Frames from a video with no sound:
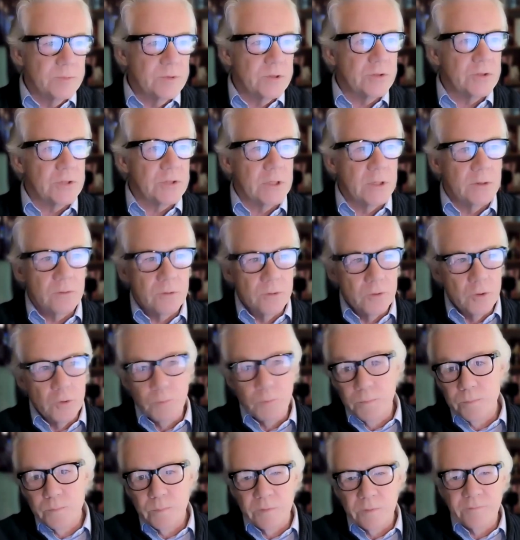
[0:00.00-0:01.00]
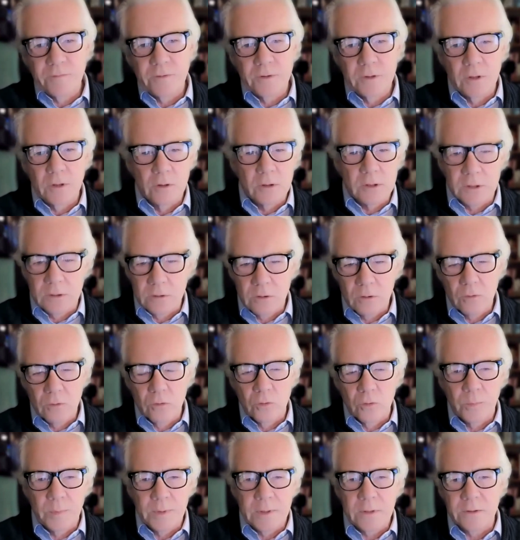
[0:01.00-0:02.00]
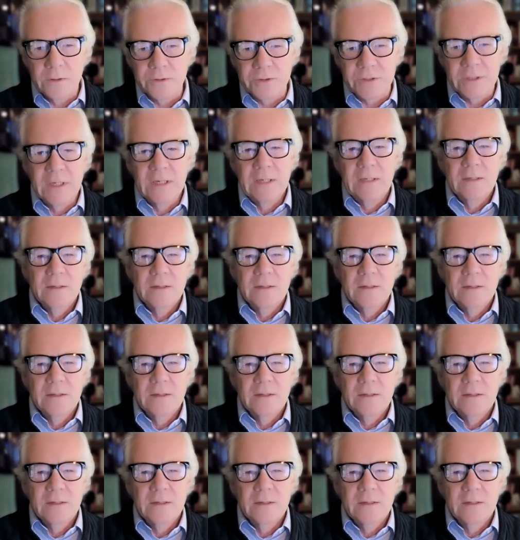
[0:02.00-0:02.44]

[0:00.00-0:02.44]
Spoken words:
as you say, or you prefer to look at Claude because